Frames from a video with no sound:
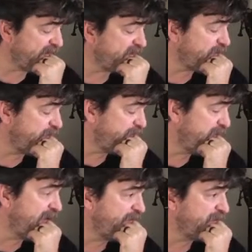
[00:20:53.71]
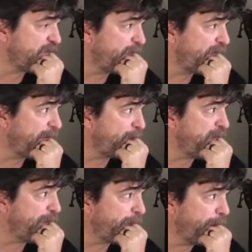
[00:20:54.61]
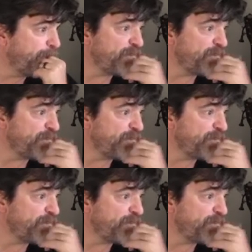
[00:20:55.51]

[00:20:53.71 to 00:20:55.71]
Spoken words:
And so if you have some people,